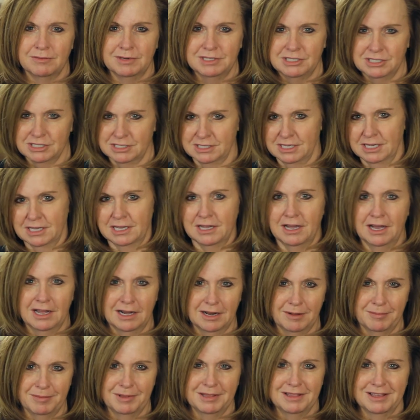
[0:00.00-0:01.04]
We just get caught
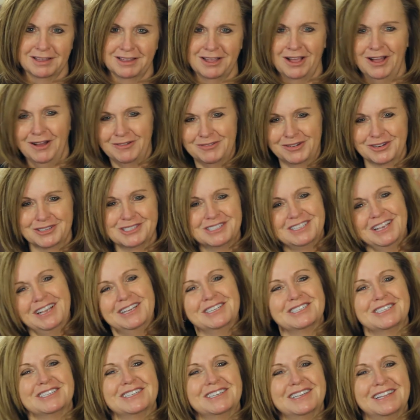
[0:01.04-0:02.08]
up in the
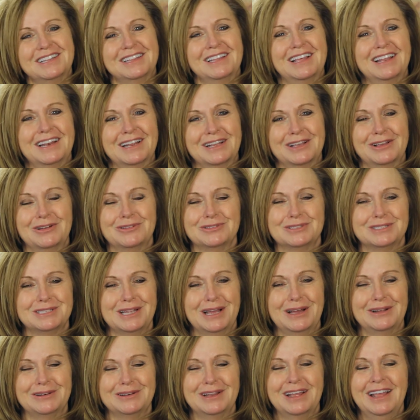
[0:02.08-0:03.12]
conversation and then it goes
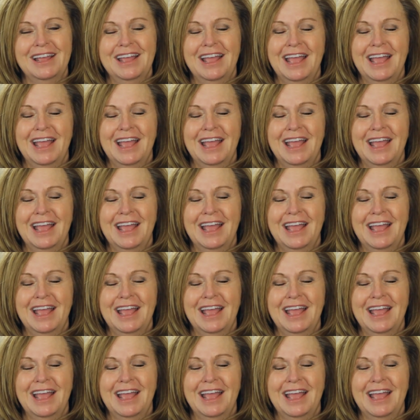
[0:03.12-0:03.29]
down